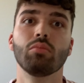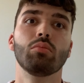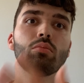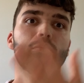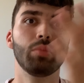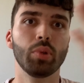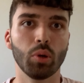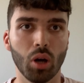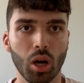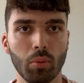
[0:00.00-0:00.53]

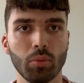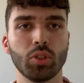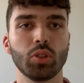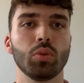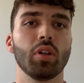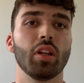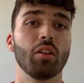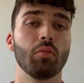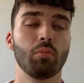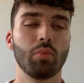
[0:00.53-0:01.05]
built up to
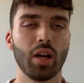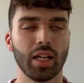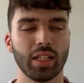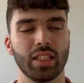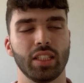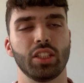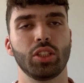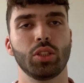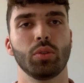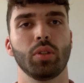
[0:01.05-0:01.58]
it, i
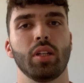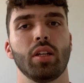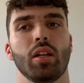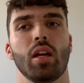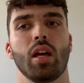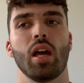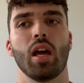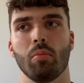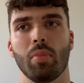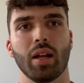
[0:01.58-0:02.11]
practiced to it.
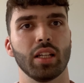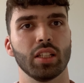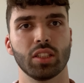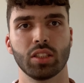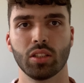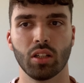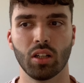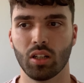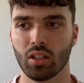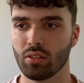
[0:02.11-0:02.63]
But at the
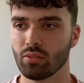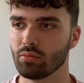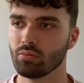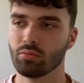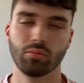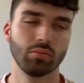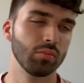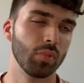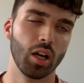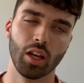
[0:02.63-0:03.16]
start,
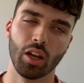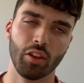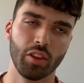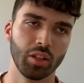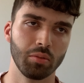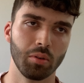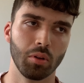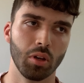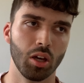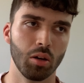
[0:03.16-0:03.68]
I don't think
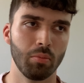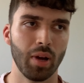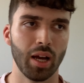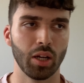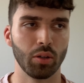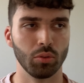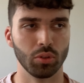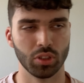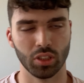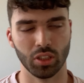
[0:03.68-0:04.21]
my lower back
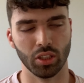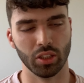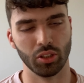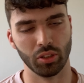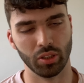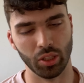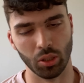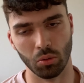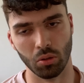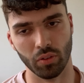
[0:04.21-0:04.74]
was going to
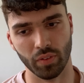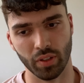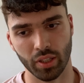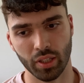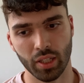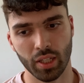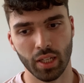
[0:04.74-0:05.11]
deal with it.